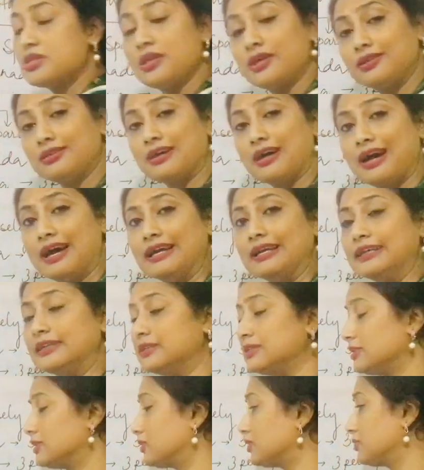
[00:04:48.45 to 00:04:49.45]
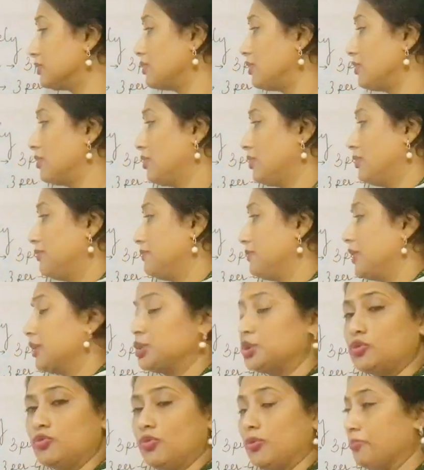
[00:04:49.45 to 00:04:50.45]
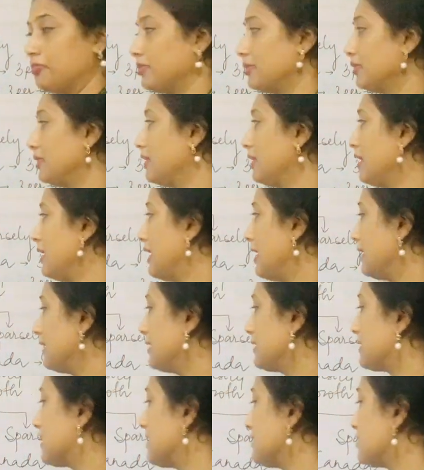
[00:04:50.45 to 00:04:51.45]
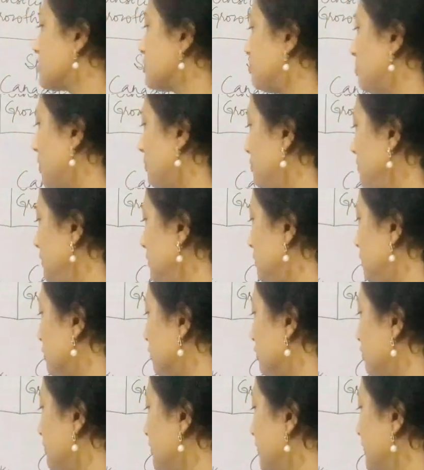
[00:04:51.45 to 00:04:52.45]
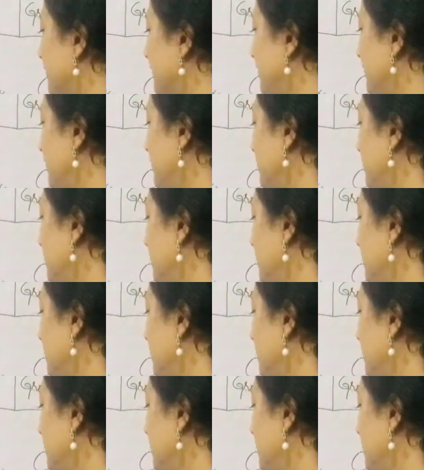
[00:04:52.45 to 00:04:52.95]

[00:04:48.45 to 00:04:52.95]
like the islands of Lakshadweep. It has a population of nearly